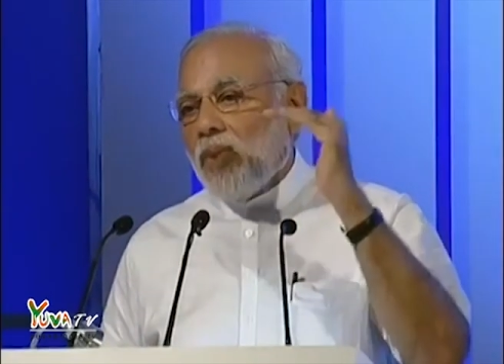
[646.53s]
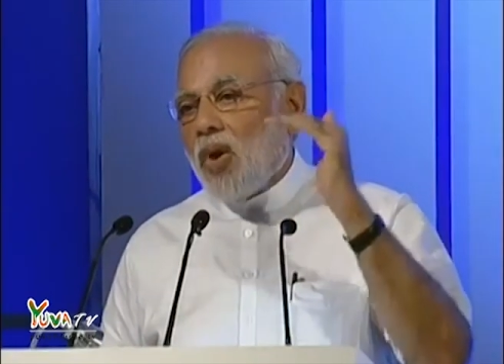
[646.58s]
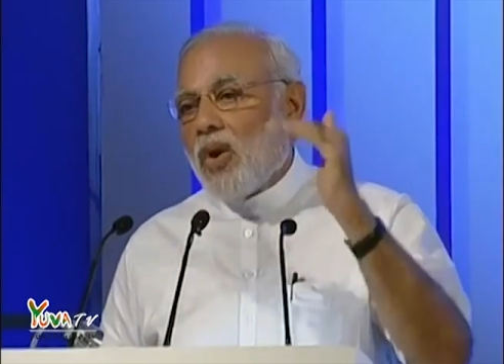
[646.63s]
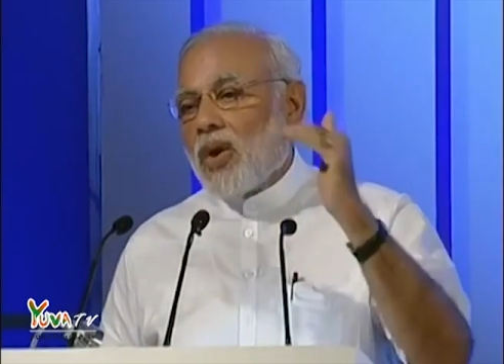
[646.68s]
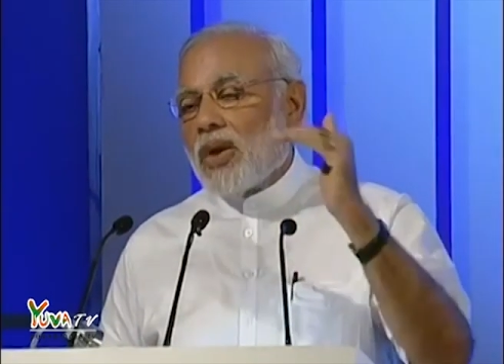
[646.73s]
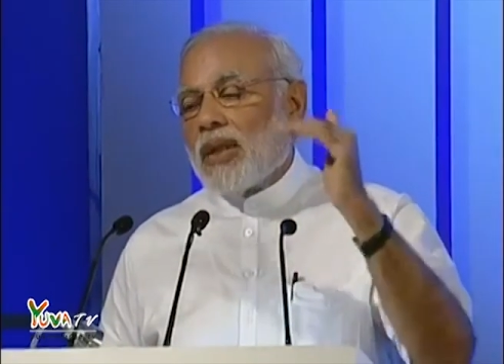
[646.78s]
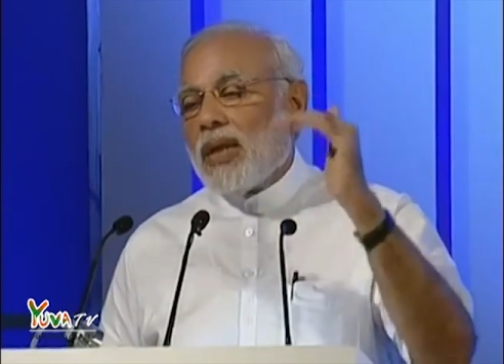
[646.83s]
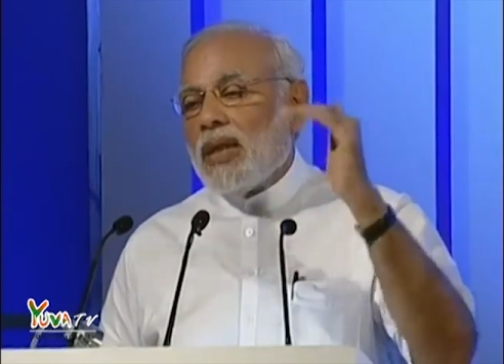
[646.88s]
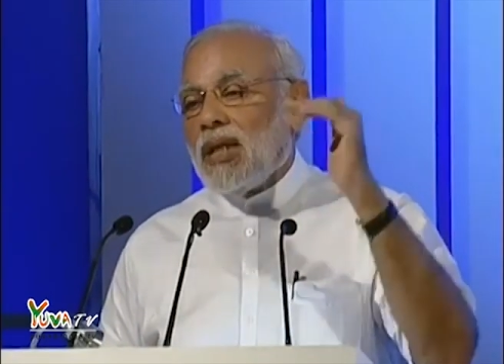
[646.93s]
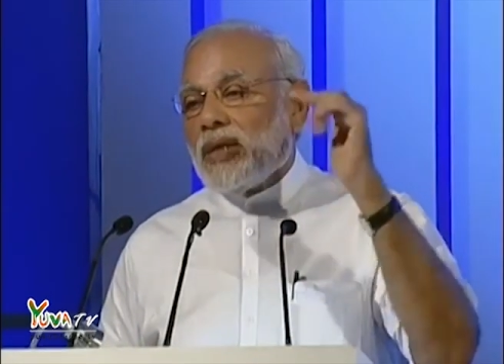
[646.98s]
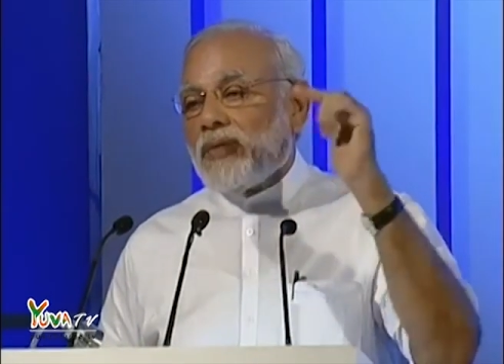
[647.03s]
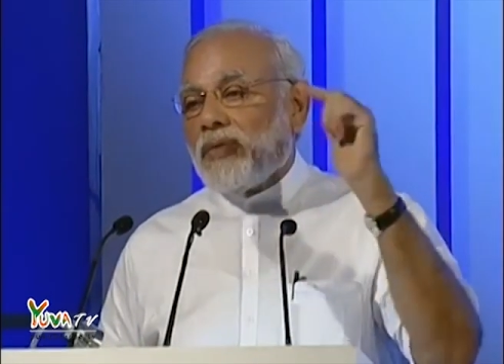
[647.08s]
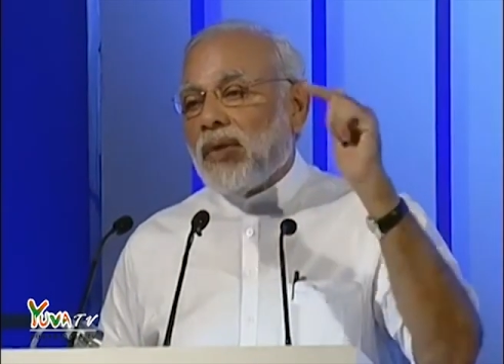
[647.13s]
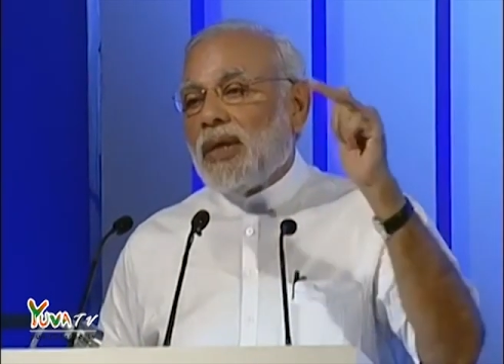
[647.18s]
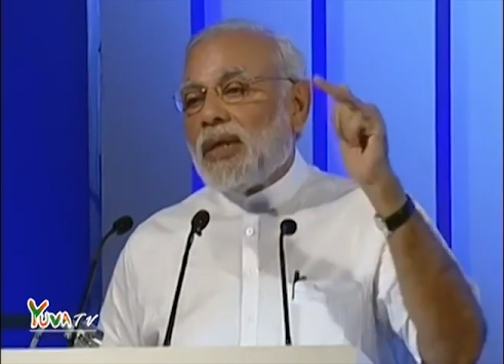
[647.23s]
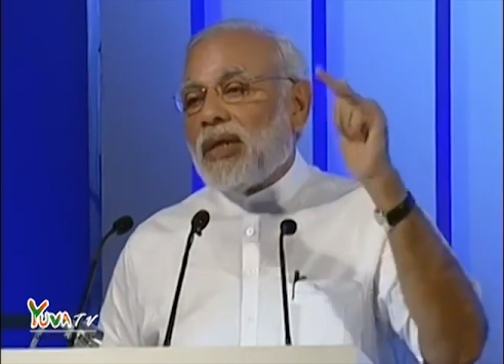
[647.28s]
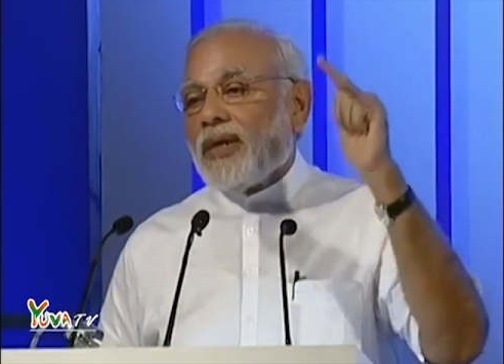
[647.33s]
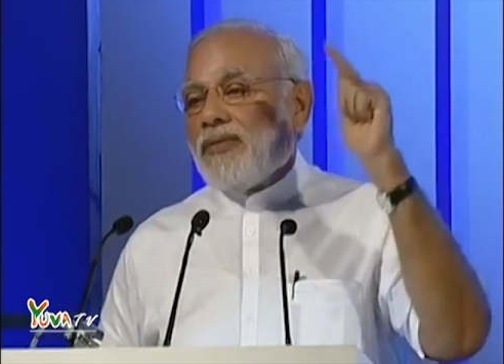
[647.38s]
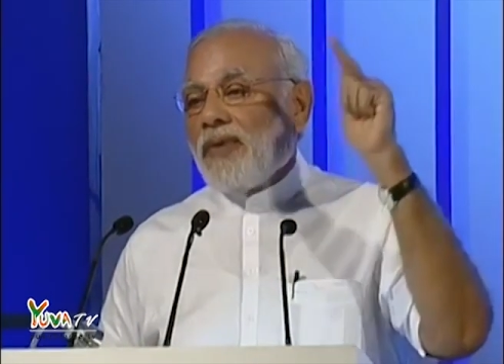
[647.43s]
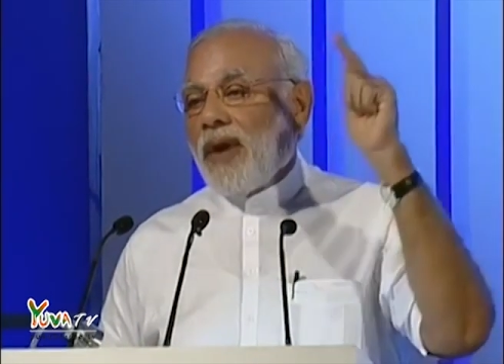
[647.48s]
more than
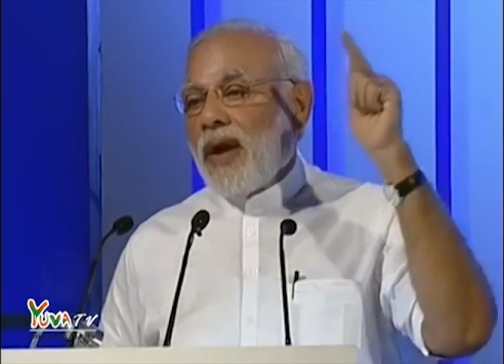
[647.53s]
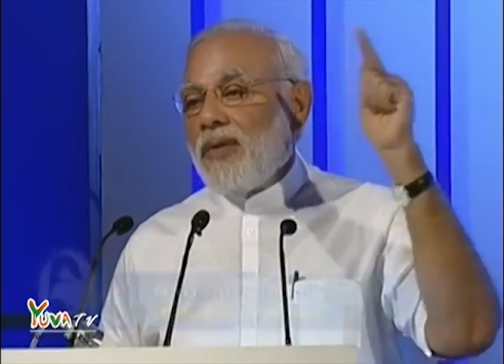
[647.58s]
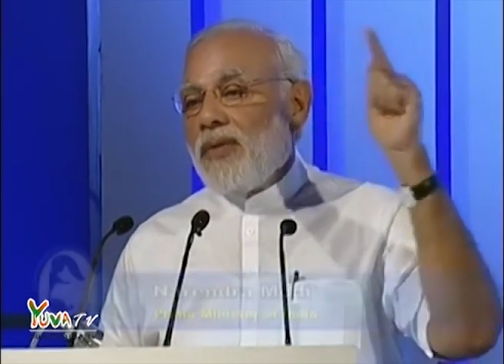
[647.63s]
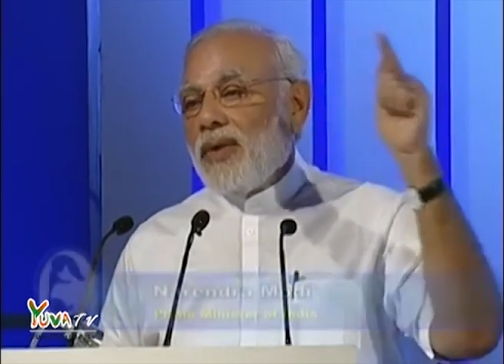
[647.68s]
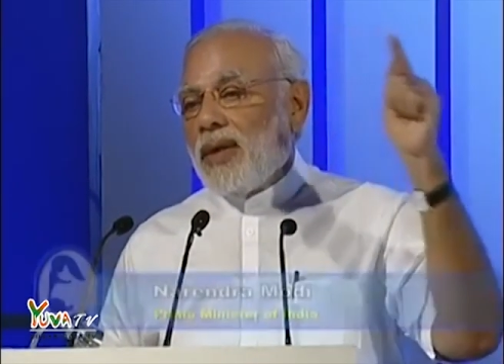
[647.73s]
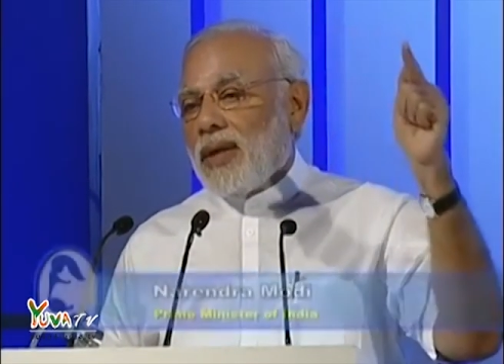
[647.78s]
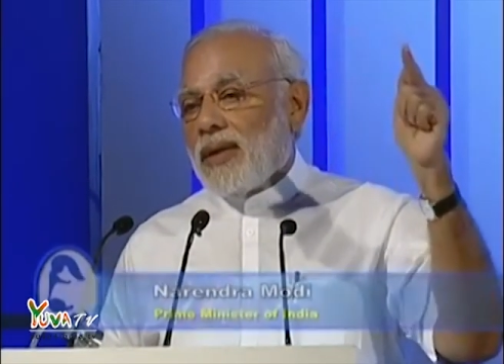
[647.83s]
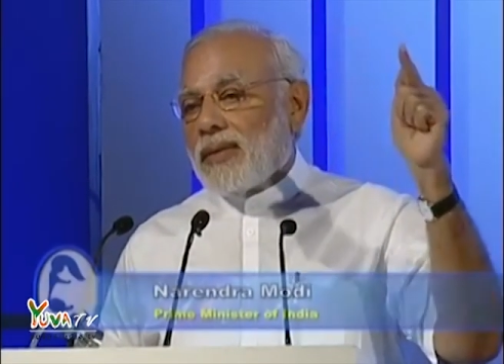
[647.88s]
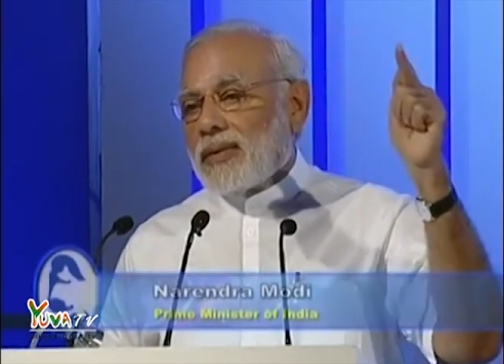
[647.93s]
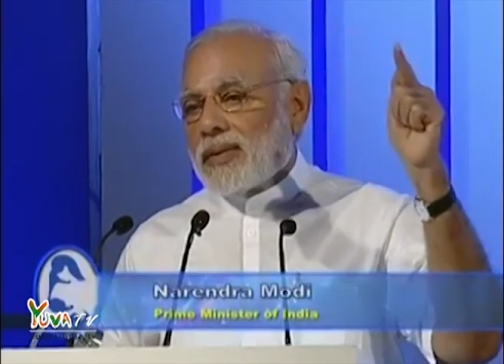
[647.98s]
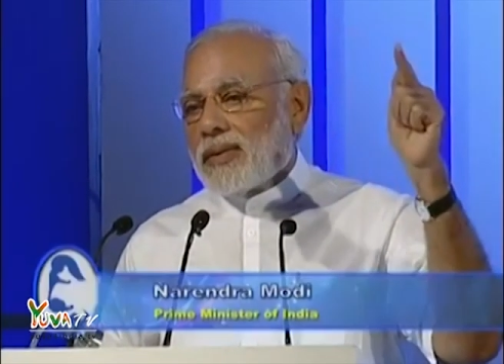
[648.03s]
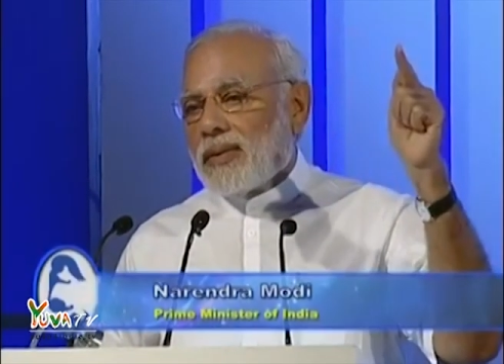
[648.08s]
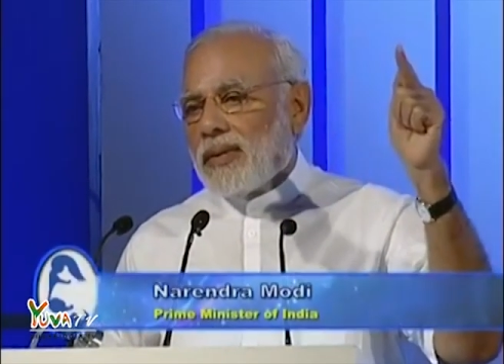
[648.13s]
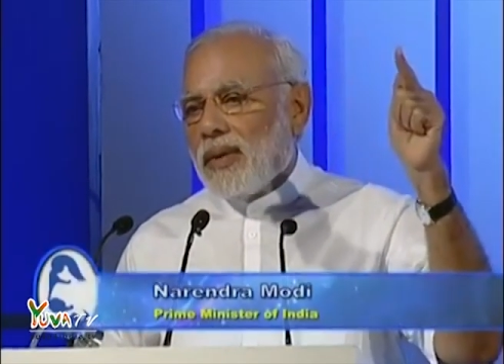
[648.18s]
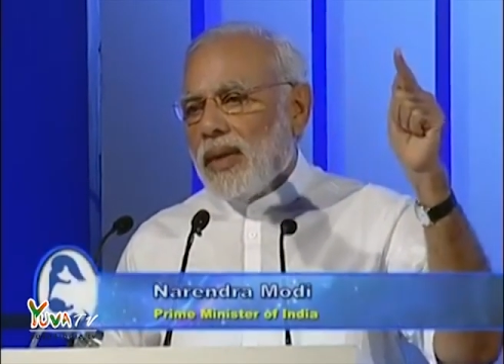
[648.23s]
25 years